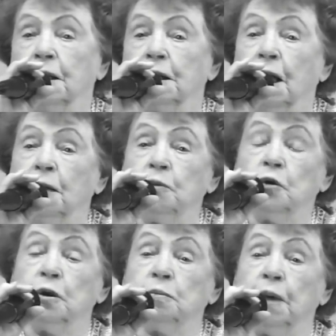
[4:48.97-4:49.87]
Now I'm
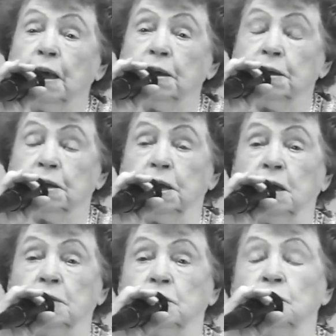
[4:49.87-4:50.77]
going back
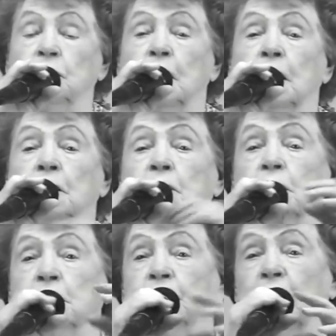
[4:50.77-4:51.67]
again to our
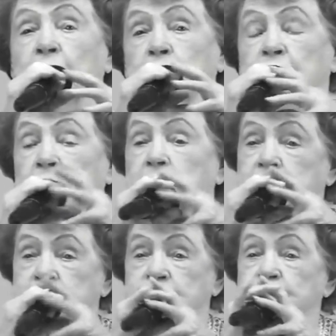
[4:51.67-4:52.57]
involvement in
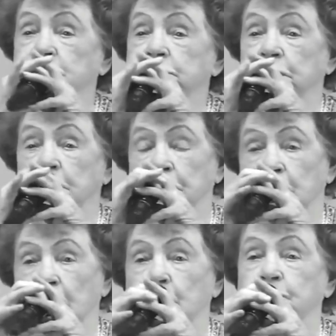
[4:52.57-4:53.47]
this recent
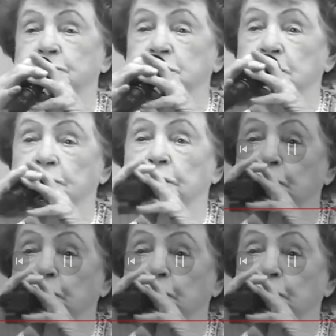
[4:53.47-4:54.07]
episode that